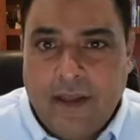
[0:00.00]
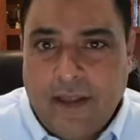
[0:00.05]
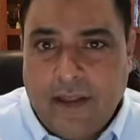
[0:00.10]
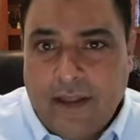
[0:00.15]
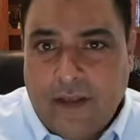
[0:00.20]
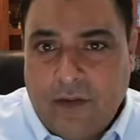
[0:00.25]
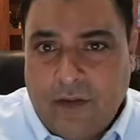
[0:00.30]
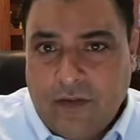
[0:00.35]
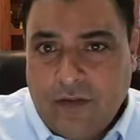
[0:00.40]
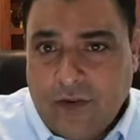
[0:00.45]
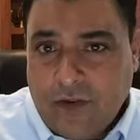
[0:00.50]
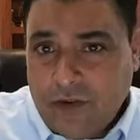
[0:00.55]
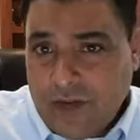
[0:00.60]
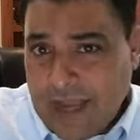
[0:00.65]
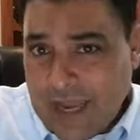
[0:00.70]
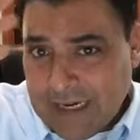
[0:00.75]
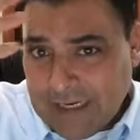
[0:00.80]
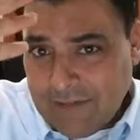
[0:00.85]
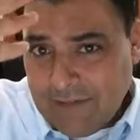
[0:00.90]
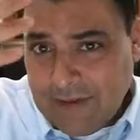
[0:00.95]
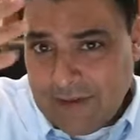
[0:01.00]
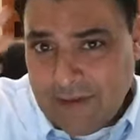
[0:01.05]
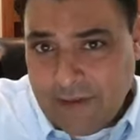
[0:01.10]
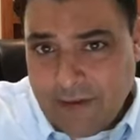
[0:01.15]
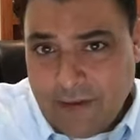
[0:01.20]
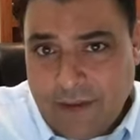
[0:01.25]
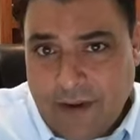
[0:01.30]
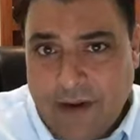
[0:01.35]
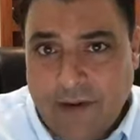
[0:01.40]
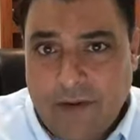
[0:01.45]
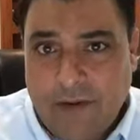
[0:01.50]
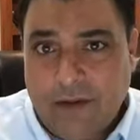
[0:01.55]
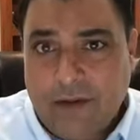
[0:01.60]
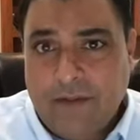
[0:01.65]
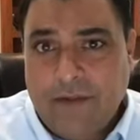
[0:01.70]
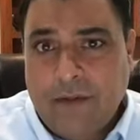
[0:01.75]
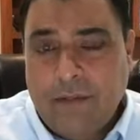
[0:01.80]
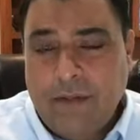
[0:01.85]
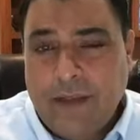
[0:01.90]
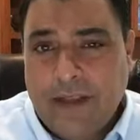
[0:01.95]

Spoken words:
That'll start to activate the other area, develop